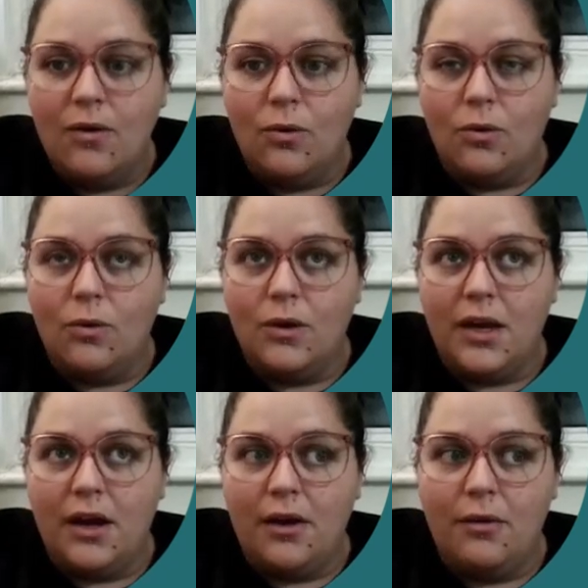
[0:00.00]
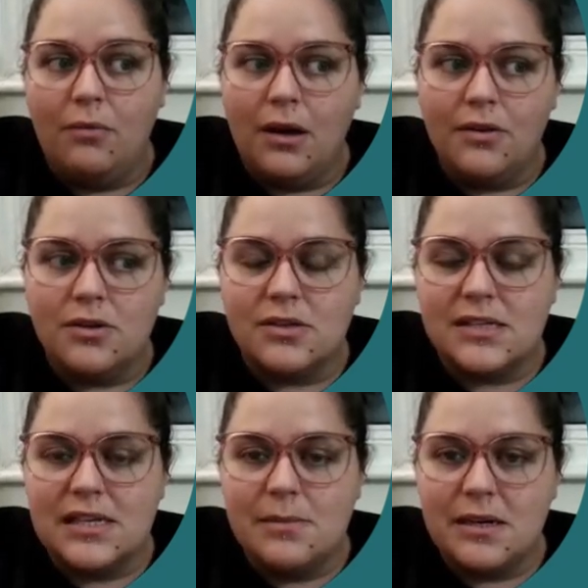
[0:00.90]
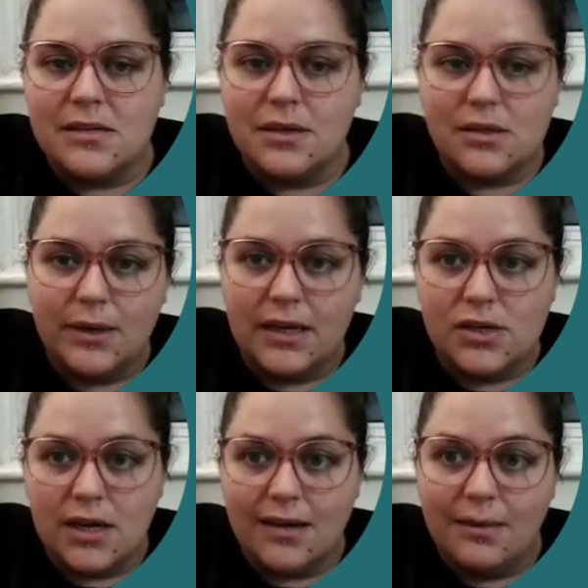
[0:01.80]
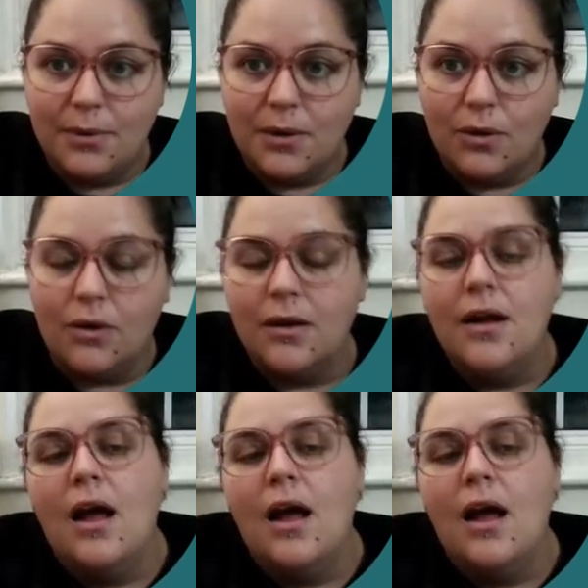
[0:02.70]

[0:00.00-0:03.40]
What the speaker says: or while the dog's asleep next to us, quickly try and clip a claw.